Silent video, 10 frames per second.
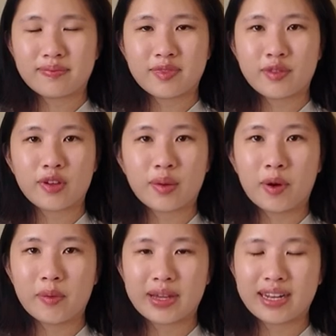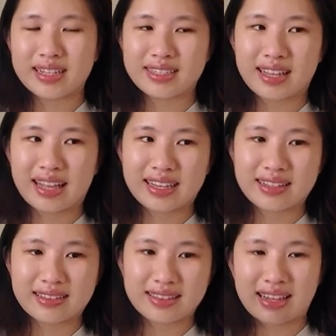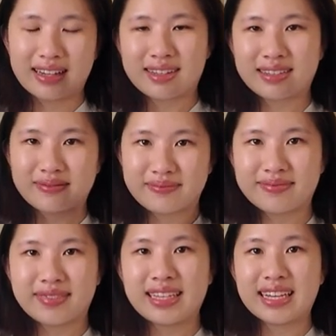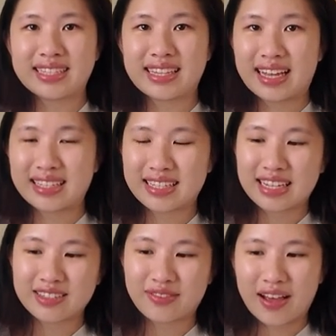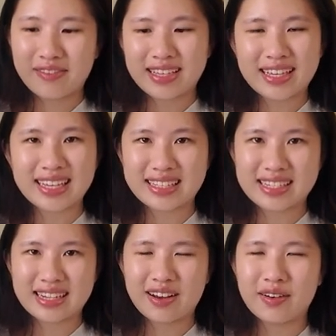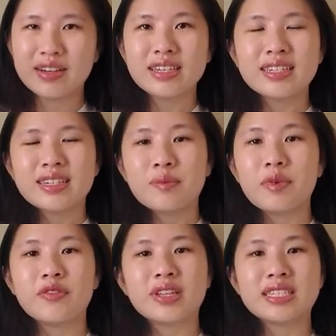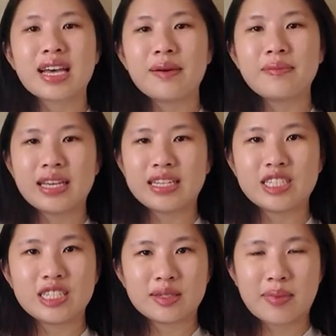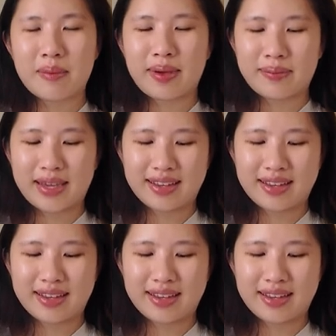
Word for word: for the moment until I, like, get to that stage of having kids, you know? But for the time being, she is my baby.